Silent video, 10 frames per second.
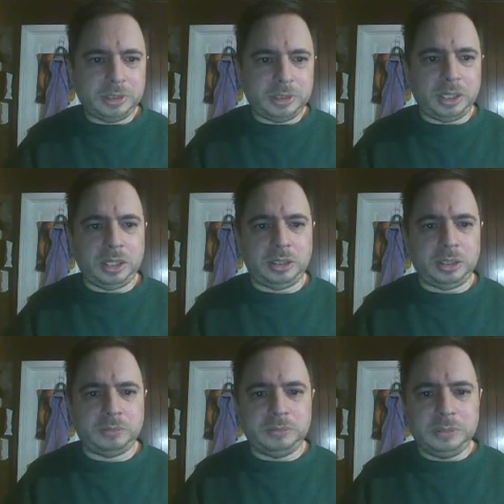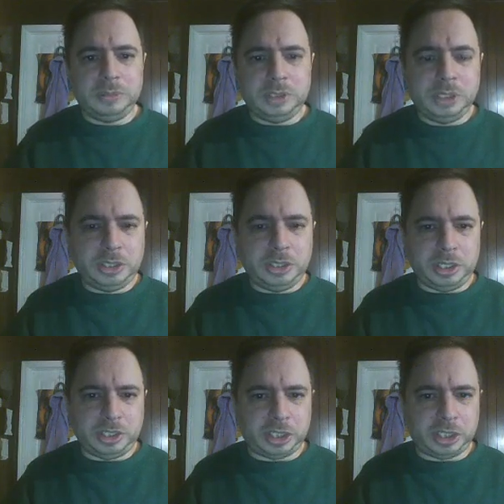And uh, he, then
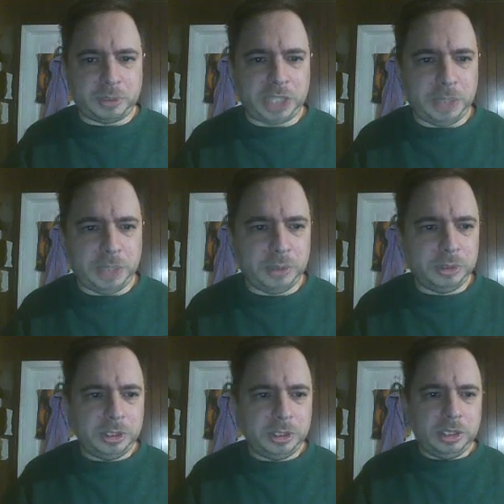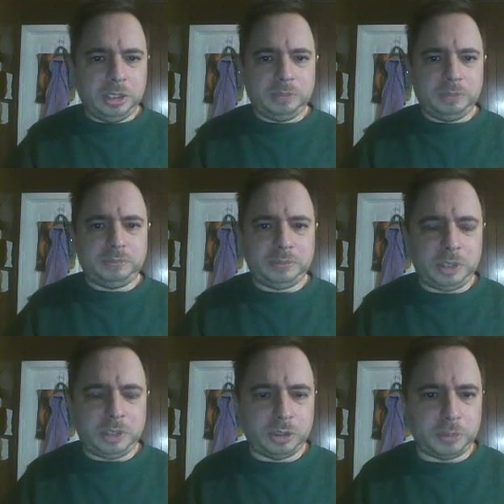he sets up a table,
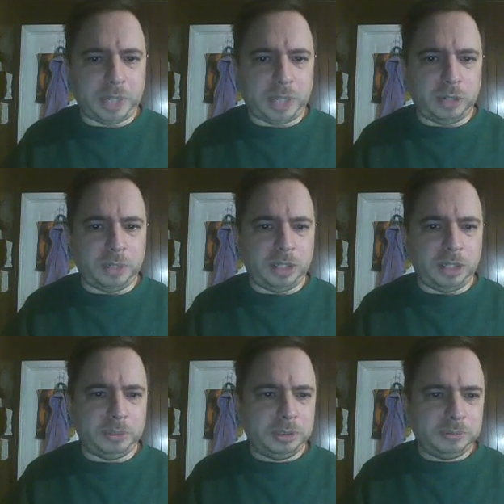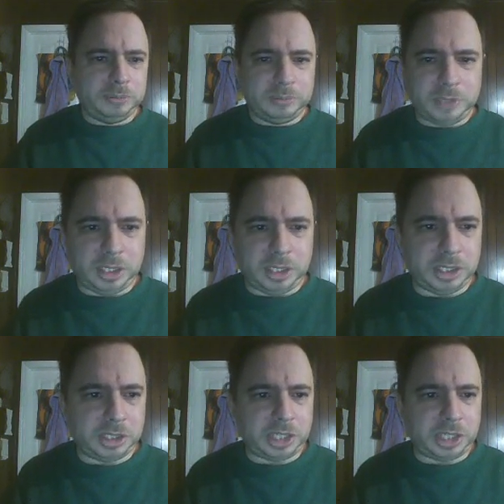goes to the power bomb, and
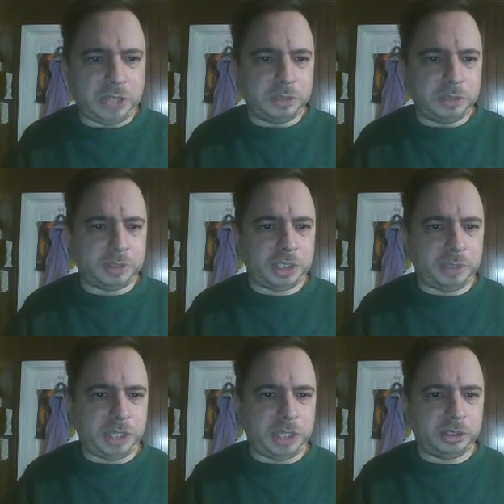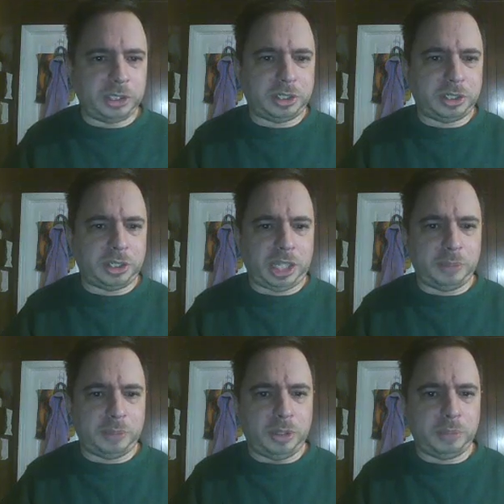Tessa counters, but Sami counters the, the
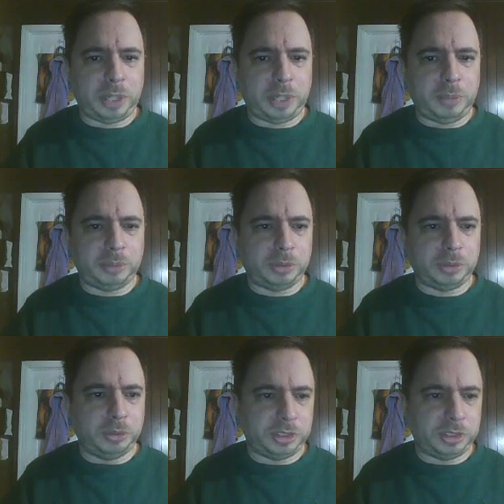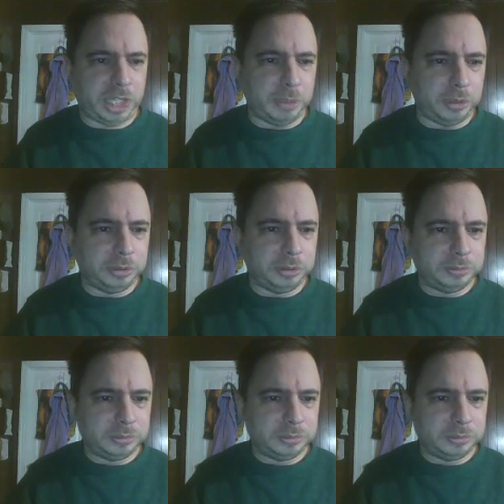cannonball and power bombs it through the table.